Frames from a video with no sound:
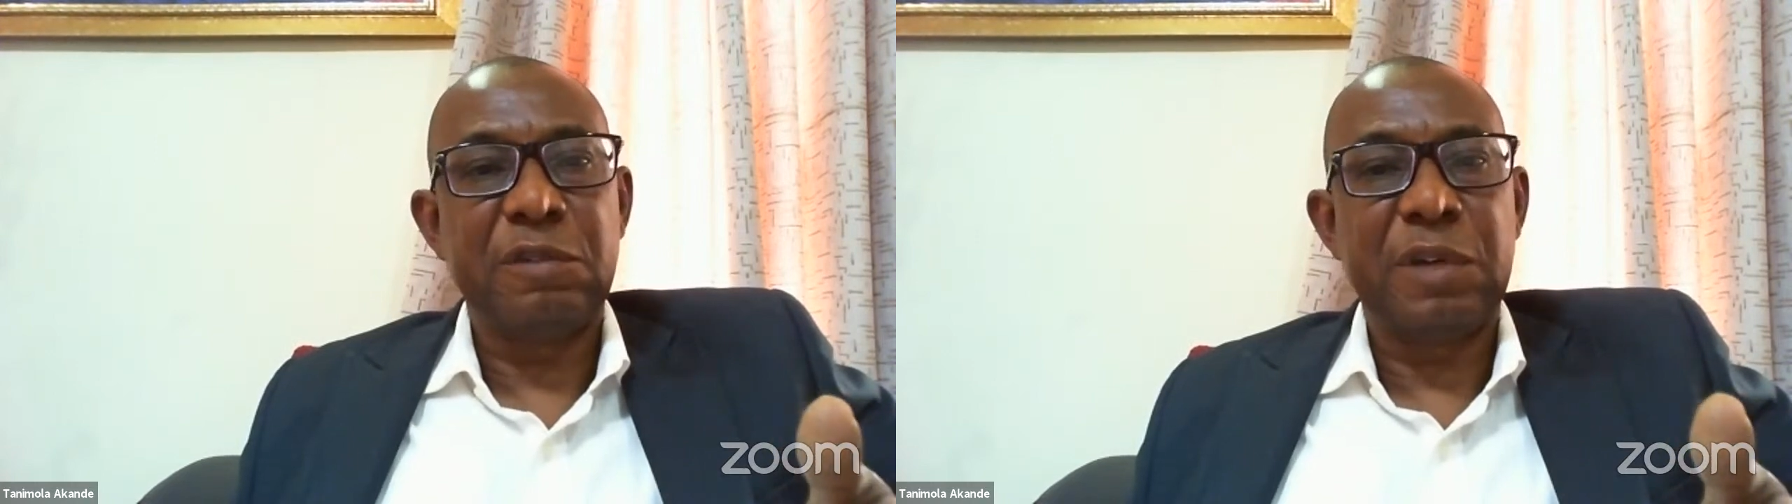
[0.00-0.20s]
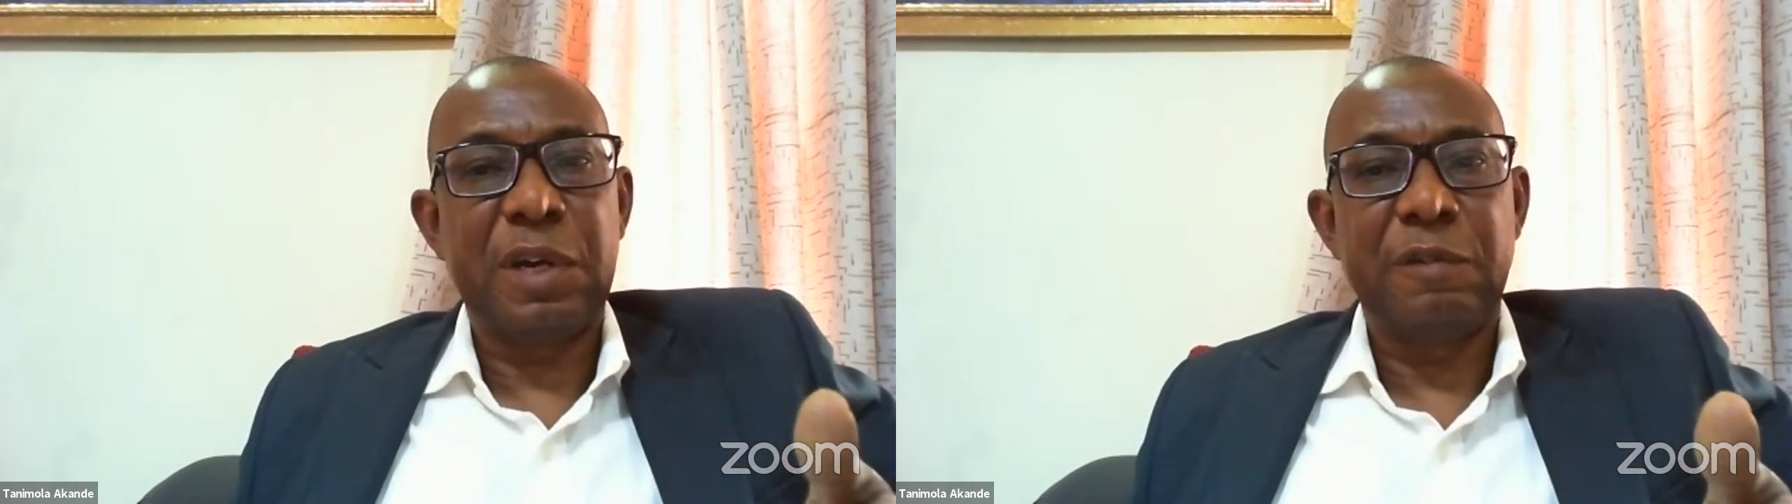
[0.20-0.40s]

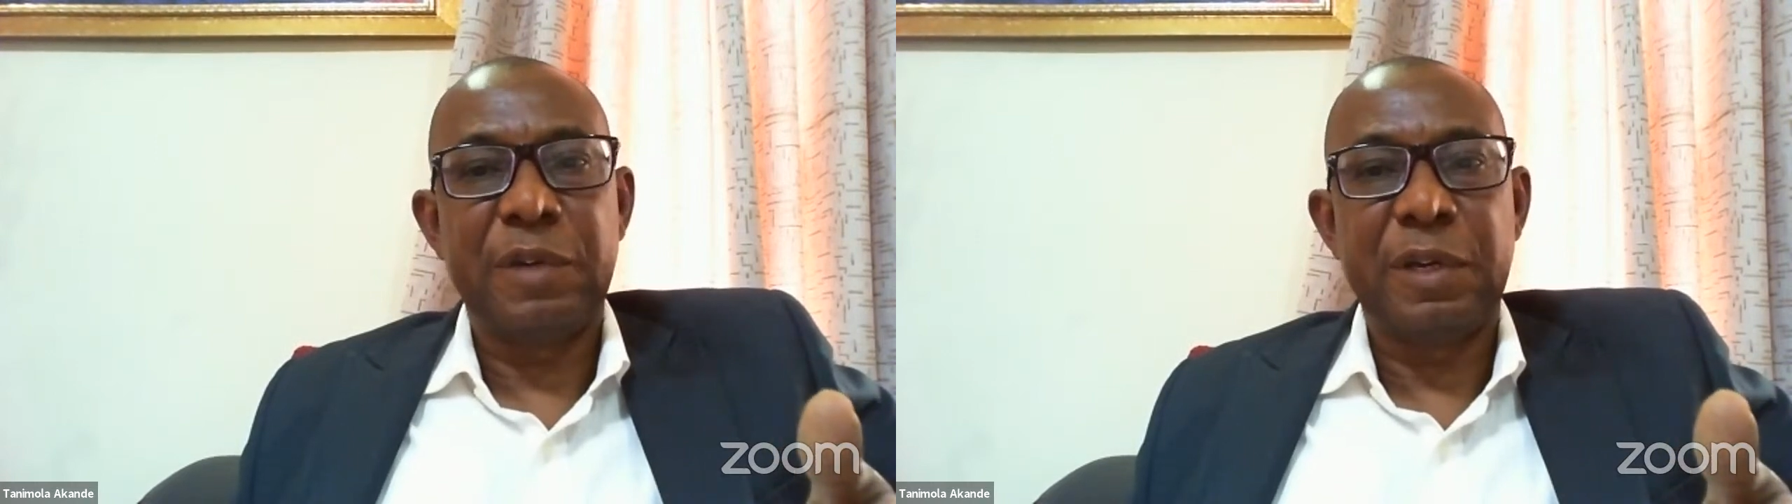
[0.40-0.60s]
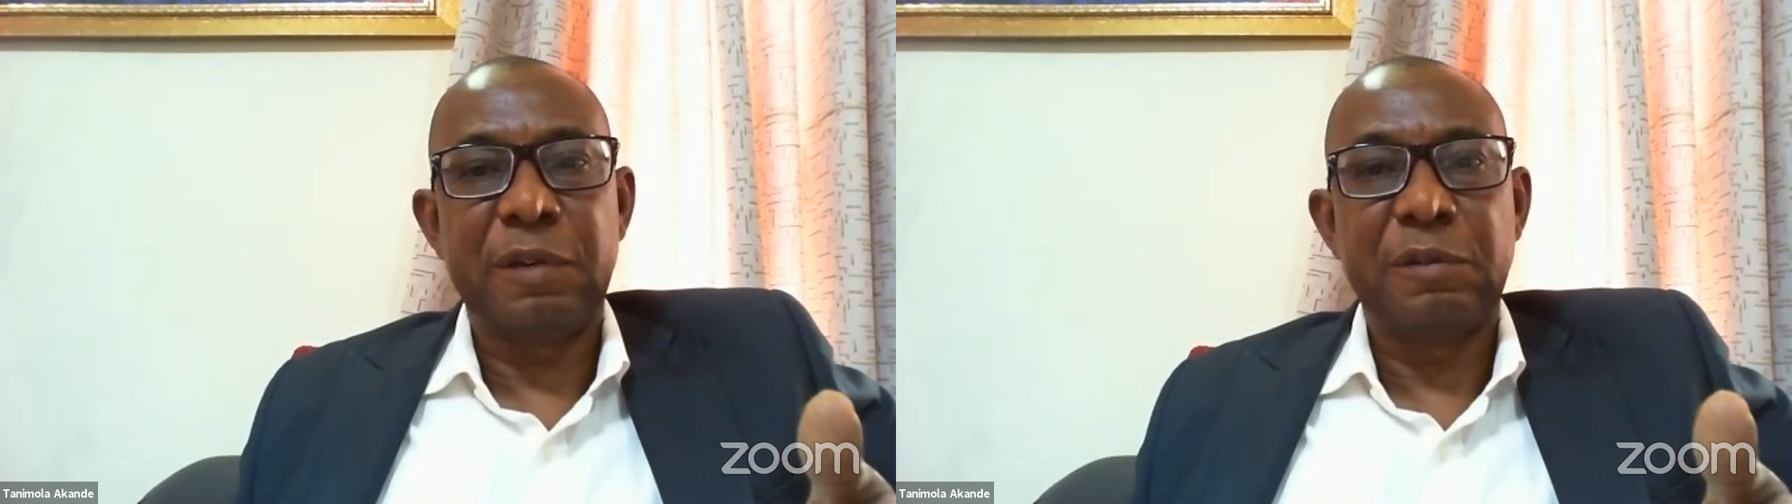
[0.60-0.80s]
you have
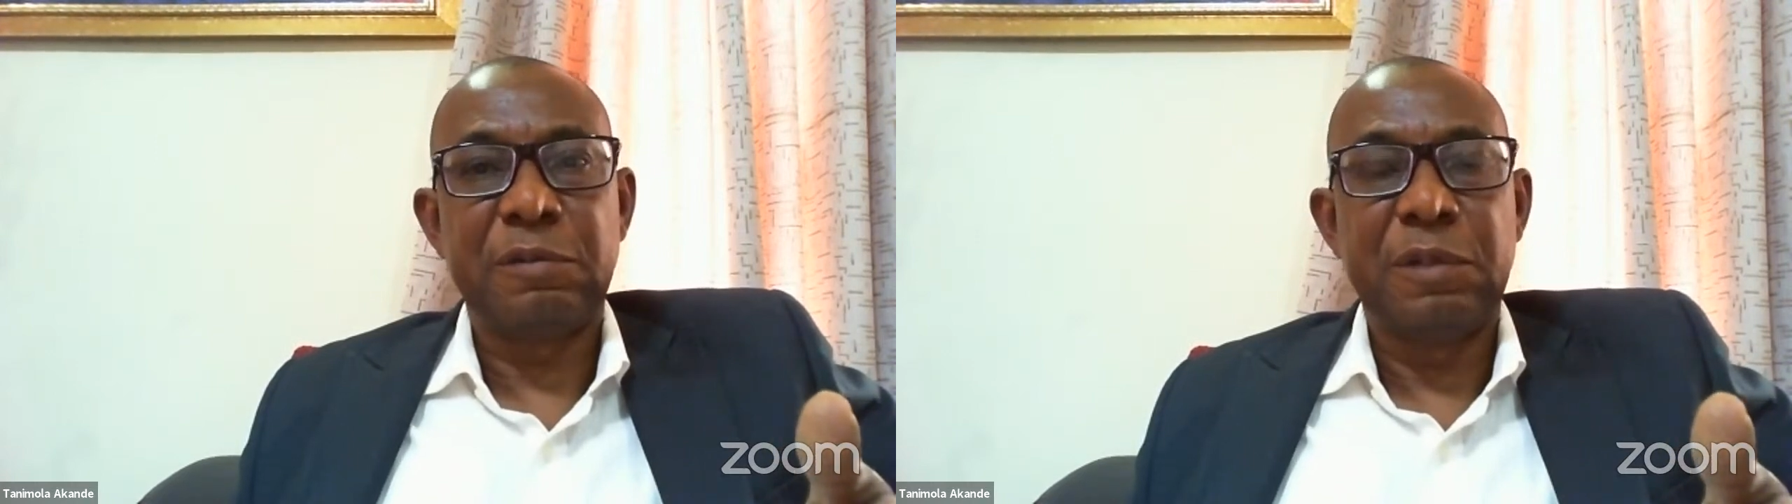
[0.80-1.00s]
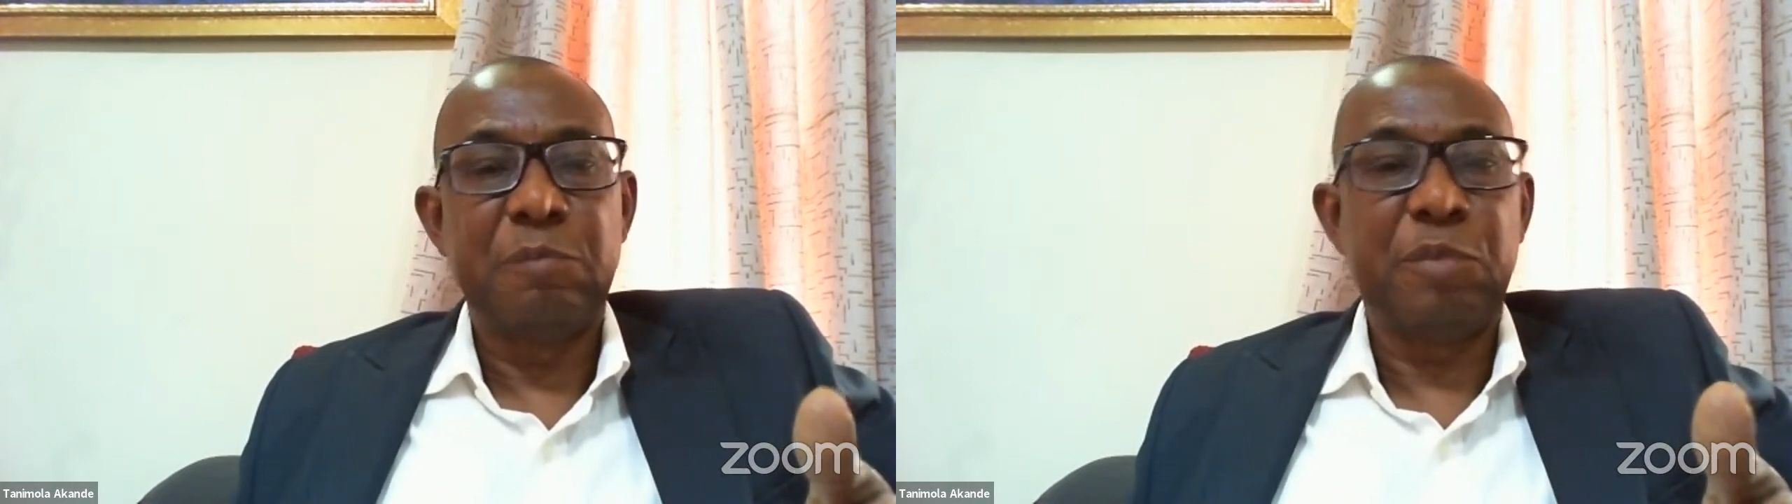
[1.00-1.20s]

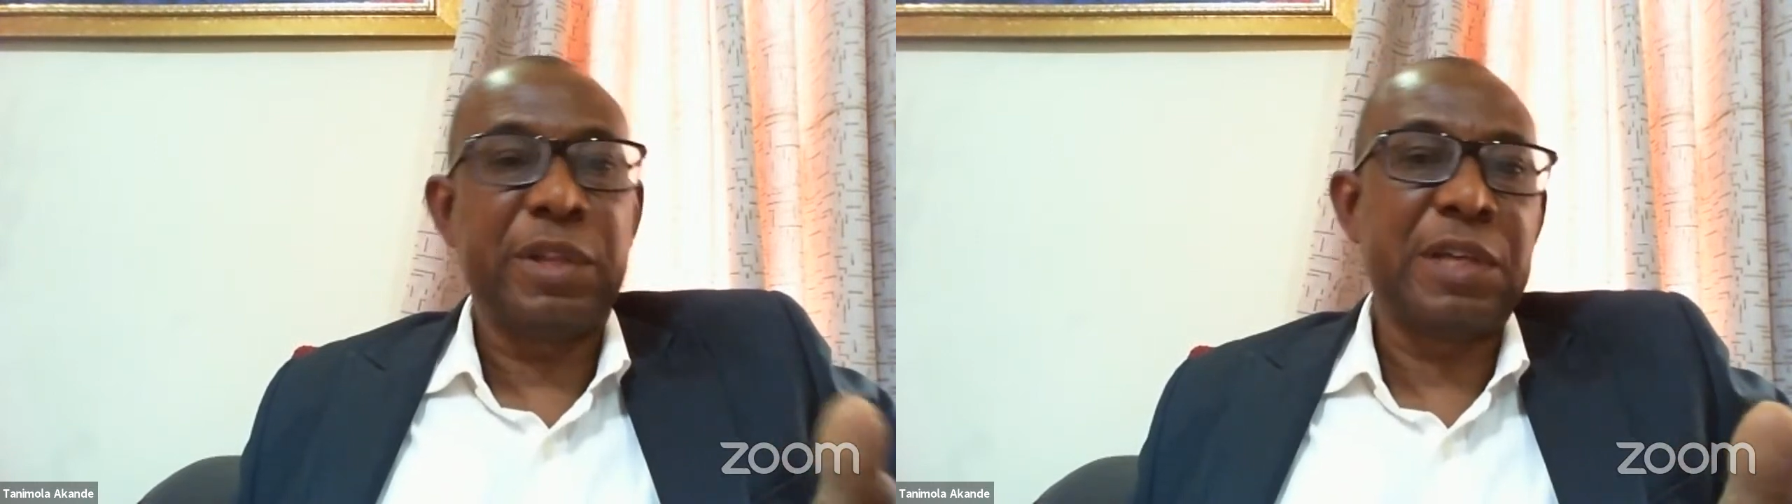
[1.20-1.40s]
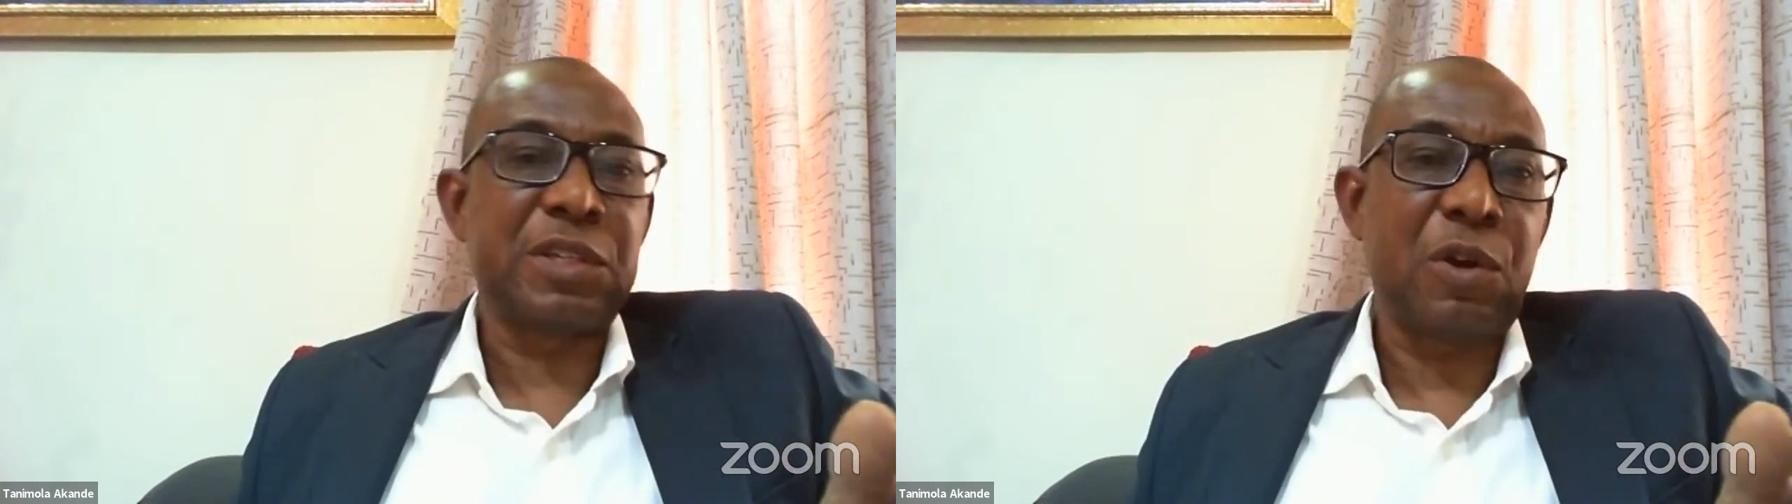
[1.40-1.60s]

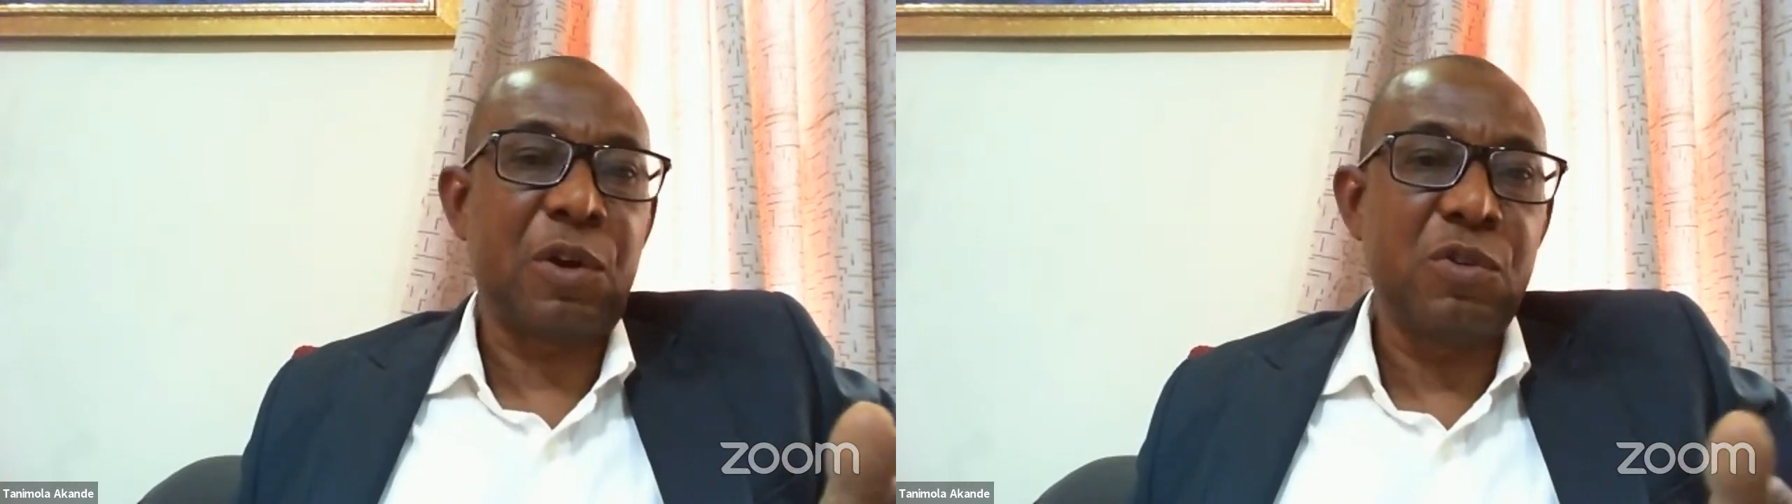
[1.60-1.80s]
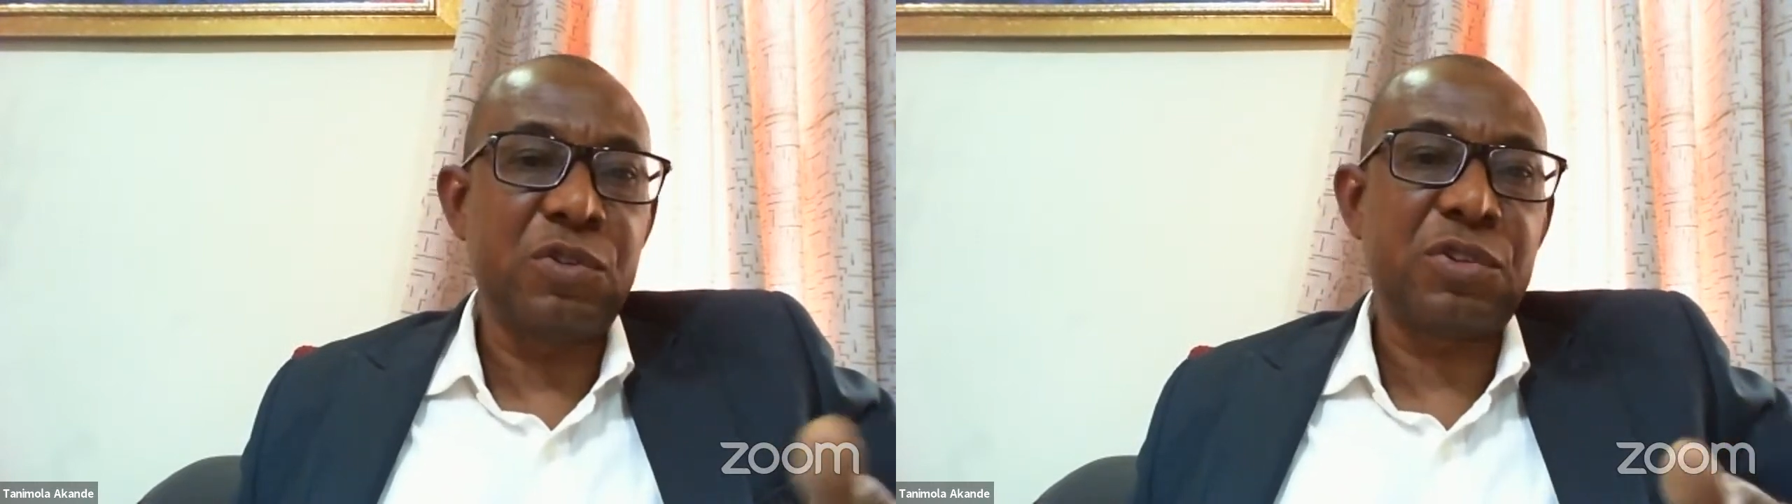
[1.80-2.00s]
borders
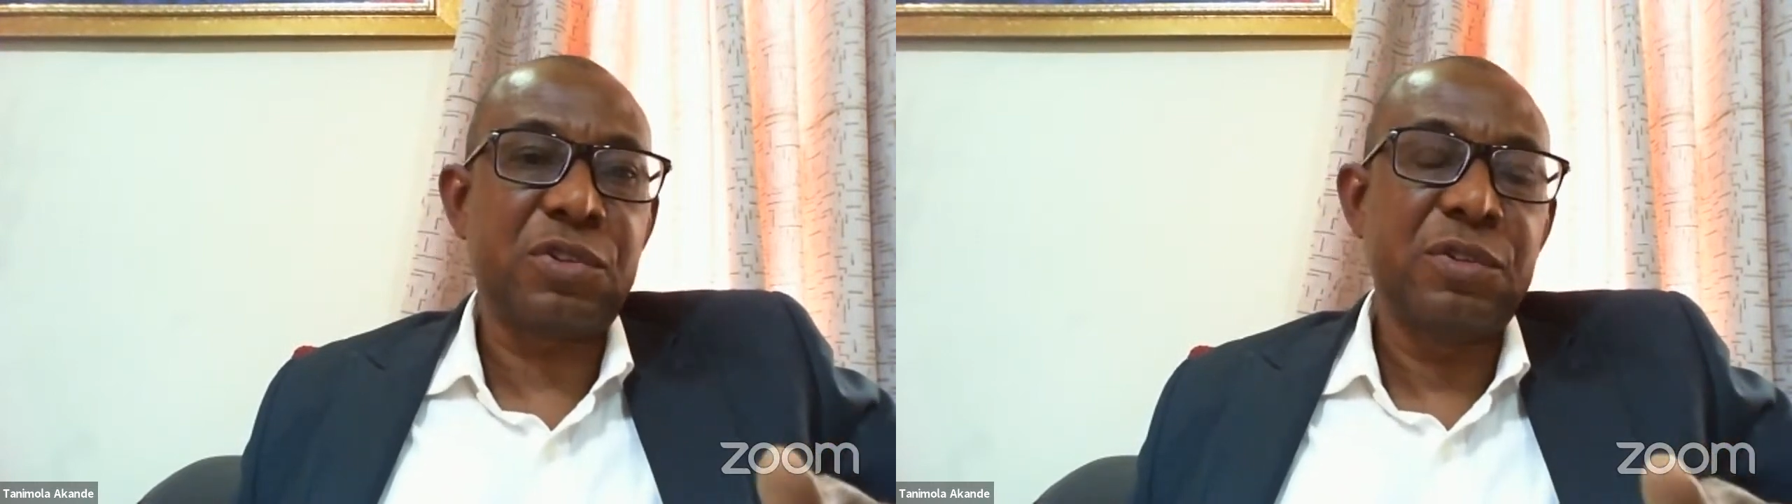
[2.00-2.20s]
closed,